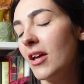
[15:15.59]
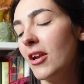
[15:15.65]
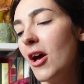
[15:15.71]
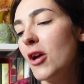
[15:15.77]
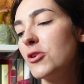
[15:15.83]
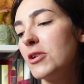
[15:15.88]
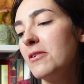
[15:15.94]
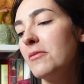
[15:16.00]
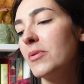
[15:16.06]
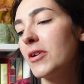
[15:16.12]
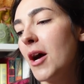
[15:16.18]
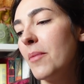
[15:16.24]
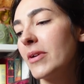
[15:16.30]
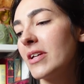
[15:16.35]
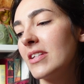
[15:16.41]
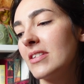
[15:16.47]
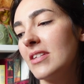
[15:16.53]
And her dream of
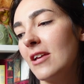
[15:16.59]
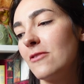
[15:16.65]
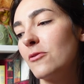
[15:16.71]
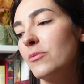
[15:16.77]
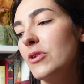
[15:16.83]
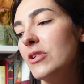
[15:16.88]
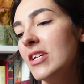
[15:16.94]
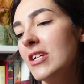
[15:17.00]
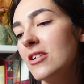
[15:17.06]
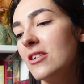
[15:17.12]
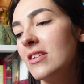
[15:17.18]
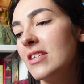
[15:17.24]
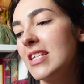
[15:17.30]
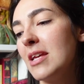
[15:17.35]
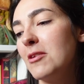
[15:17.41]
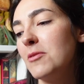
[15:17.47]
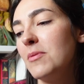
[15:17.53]
becoming a successful musician
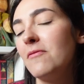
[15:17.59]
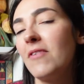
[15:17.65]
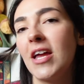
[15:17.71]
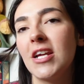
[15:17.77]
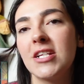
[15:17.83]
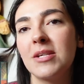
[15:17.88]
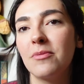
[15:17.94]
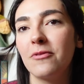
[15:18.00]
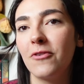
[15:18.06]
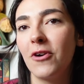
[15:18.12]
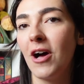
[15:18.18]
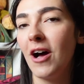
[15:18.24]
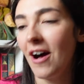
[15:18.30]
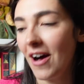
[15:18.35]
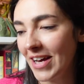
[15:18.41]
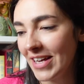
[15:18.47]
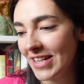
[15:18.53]
seems to be vanishing before
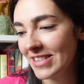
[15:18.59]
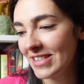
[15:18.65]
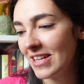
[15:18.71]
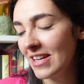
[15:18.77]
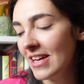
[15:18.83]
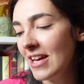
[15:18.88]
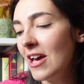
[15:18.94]
her eyes.